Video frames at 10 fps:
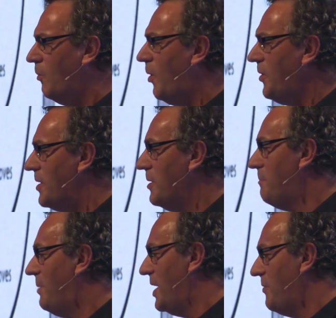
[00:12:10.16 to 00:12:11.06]
What
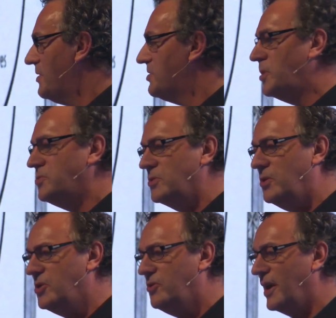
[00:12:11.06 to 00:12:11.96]
about the social
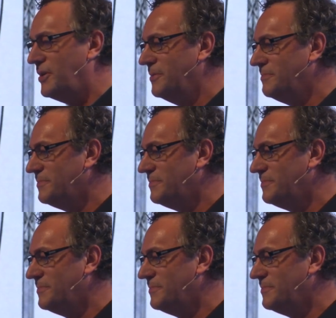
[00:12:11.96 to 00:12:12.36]
contract?